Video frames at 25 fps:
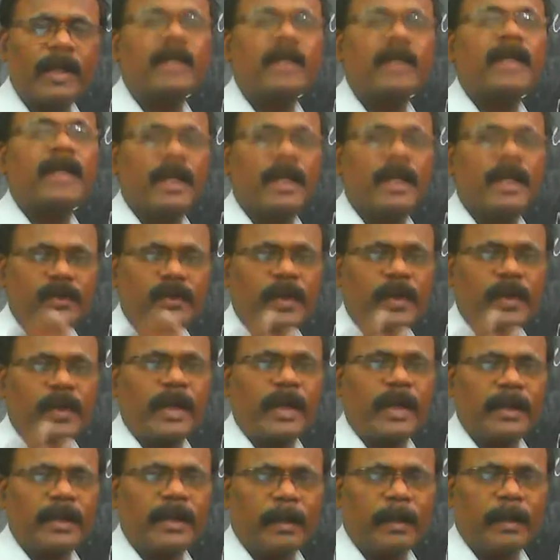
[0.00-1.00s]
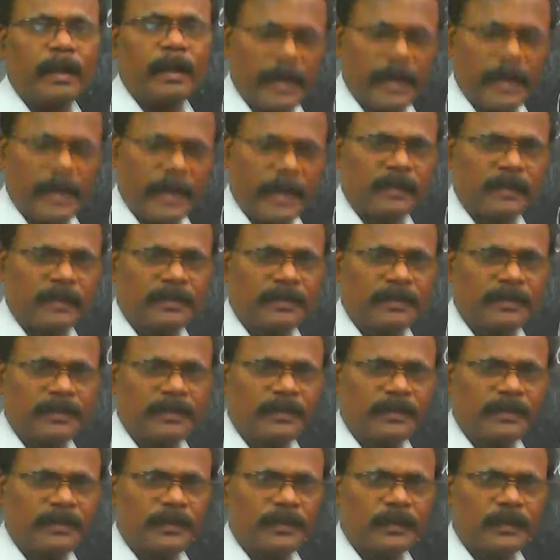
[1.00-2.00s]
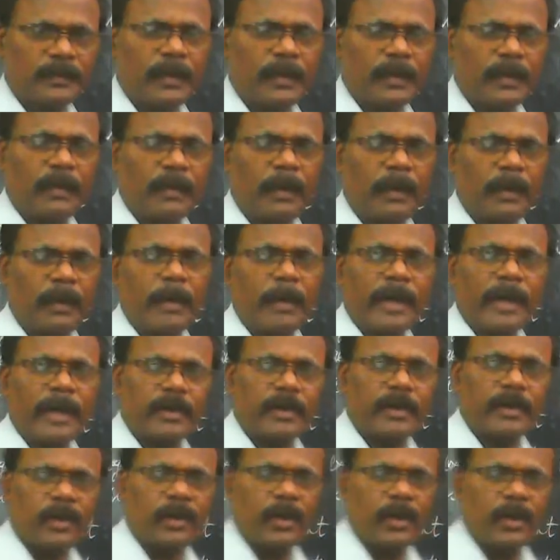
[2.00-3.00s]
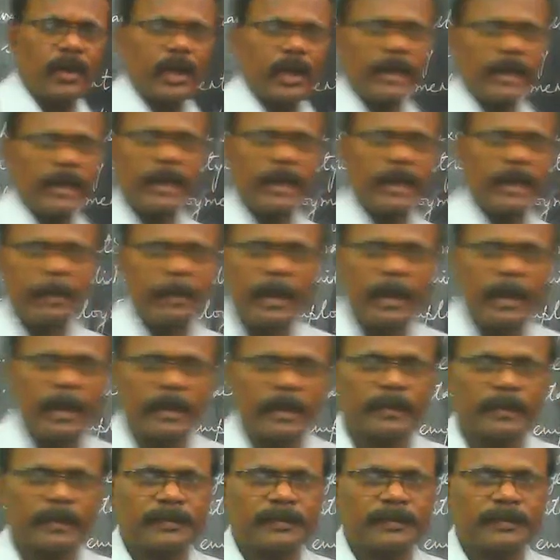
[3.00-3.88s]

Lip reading: transferring the money from one bank to another bank.